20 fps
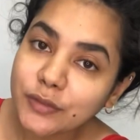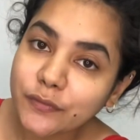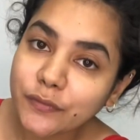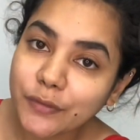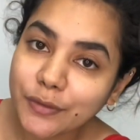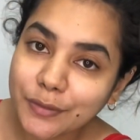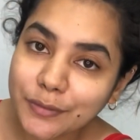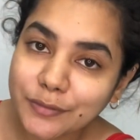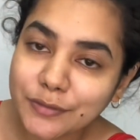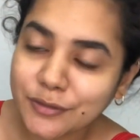for
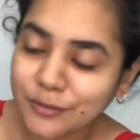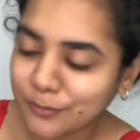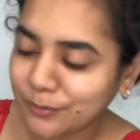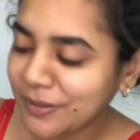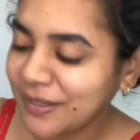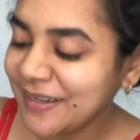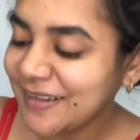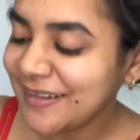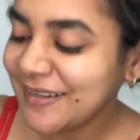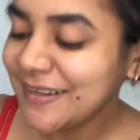YouTube.
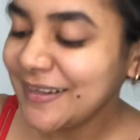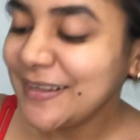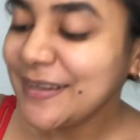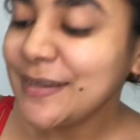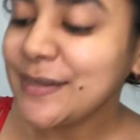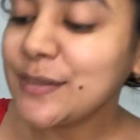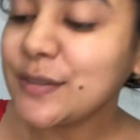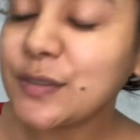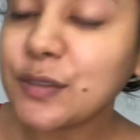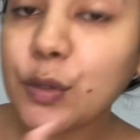
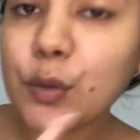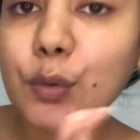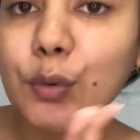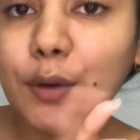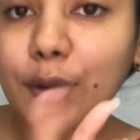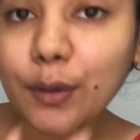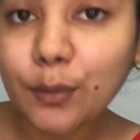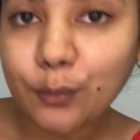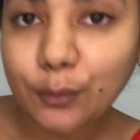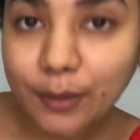
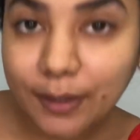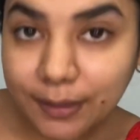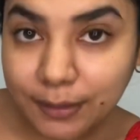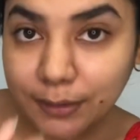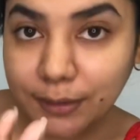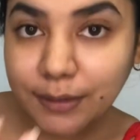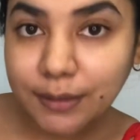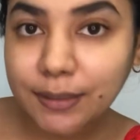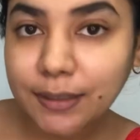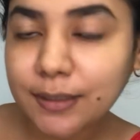So
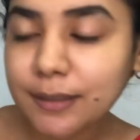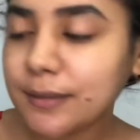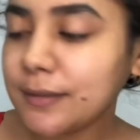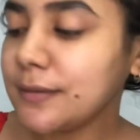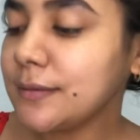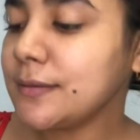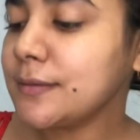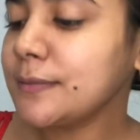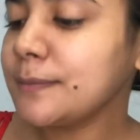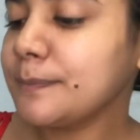clean
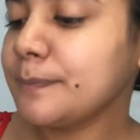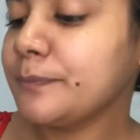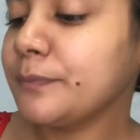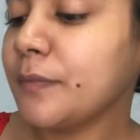hands.